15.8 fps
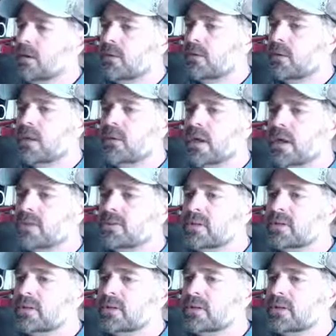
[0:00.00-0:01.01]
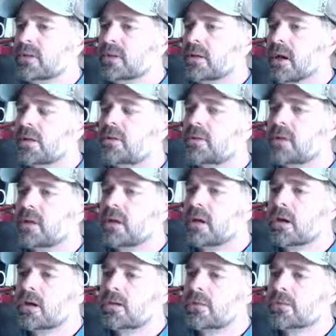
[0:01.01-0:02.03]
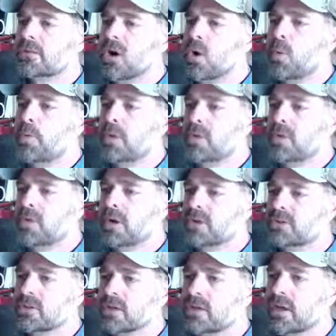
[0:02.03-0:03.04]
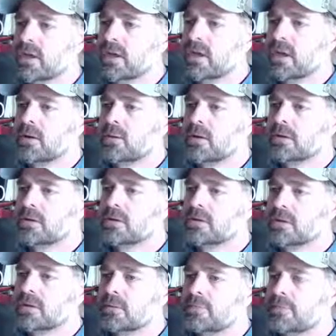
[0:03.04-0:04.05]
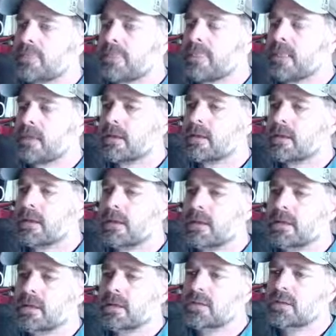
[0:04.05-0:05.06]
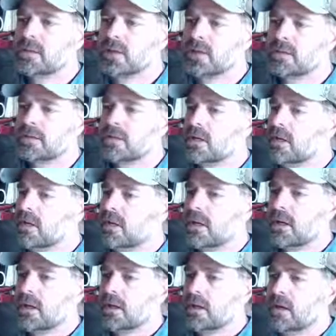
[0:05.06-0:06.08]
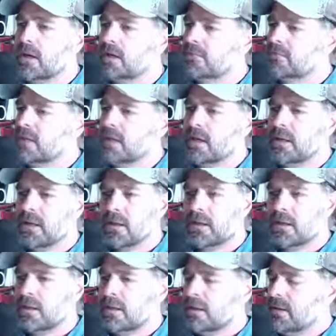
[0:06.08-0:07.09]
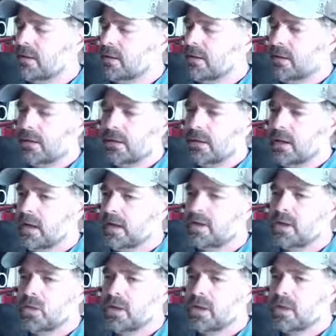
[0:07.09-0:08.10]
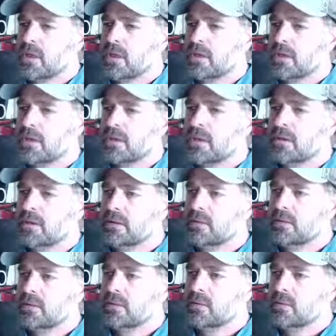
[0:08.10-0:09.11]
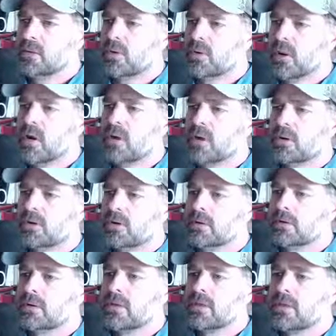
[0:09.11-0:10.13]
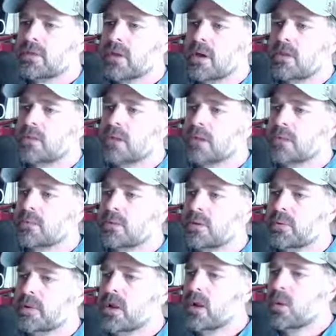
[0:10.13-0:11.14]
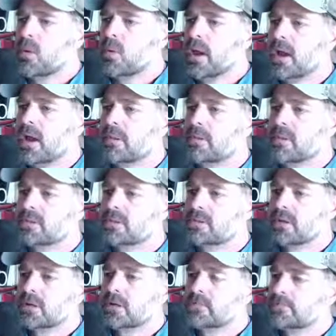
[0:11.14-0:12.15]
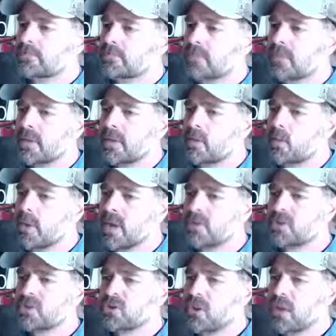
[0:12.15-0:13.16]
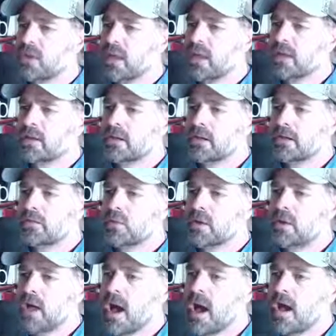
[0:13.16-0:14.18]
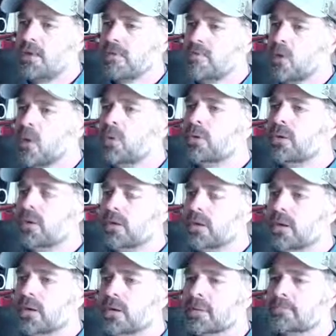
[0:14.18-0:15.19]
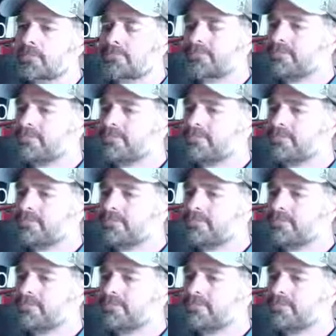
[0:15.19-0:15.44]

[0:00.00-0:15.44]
Re-raising an under-the-gun open raiser like I was, like he did to us. I don't know what he thought we were on, or he thought we would go away, but we have a strong hand, and if we're not folding there,